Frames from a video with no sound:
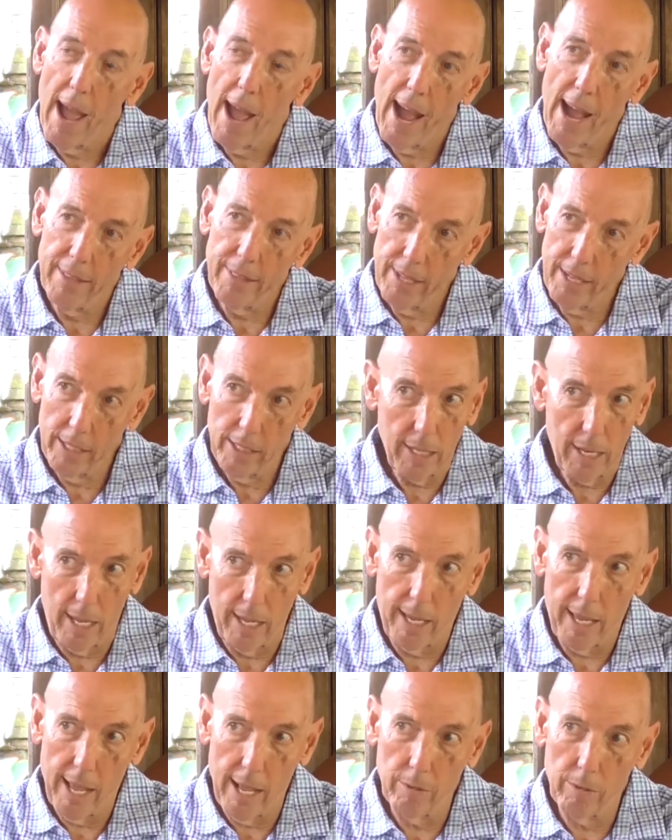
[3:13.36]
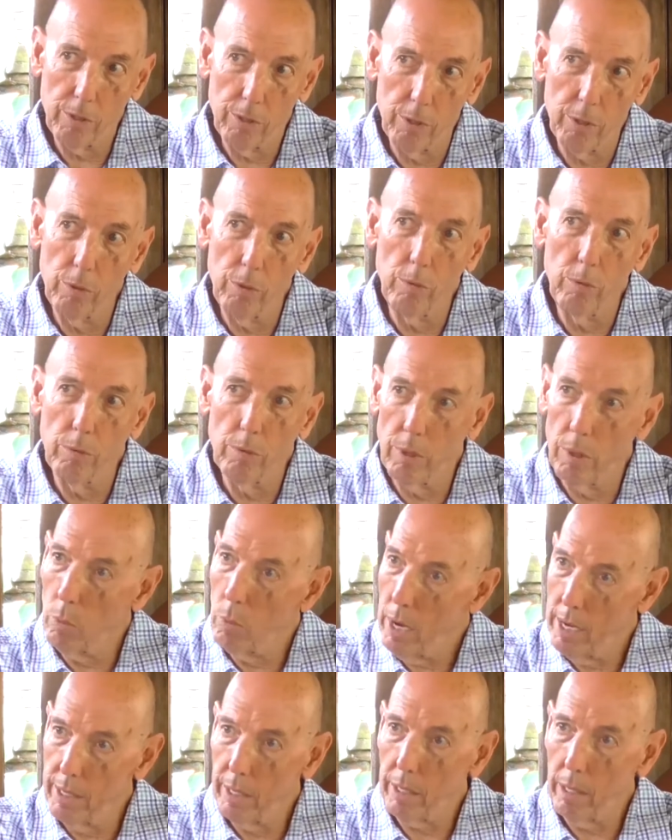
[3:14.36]
and then take out to the
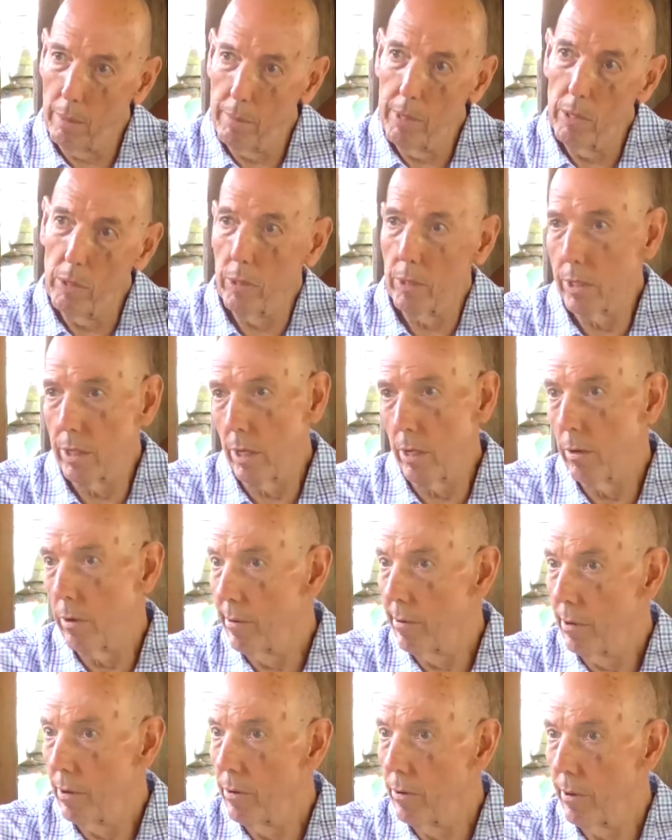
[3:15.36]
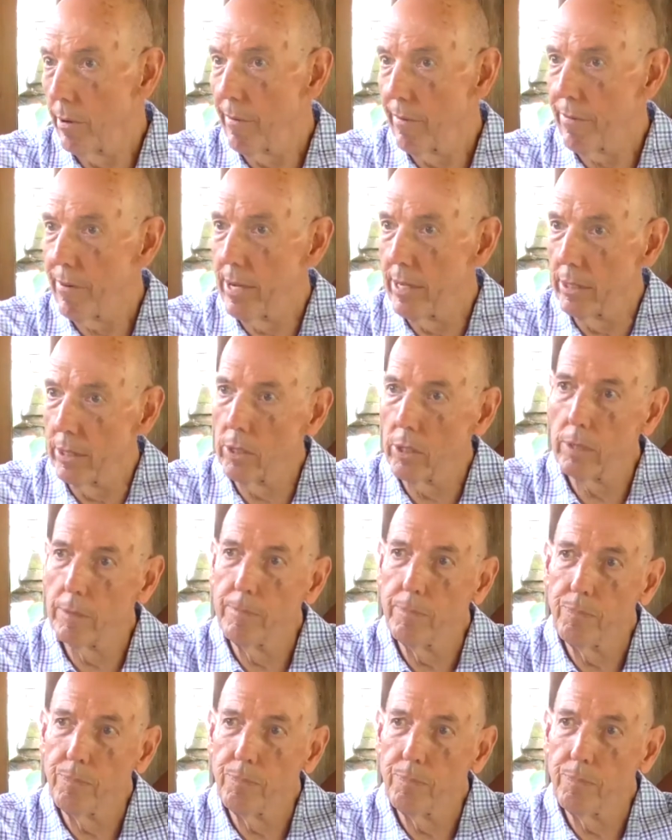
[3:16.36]
wider community or your friends.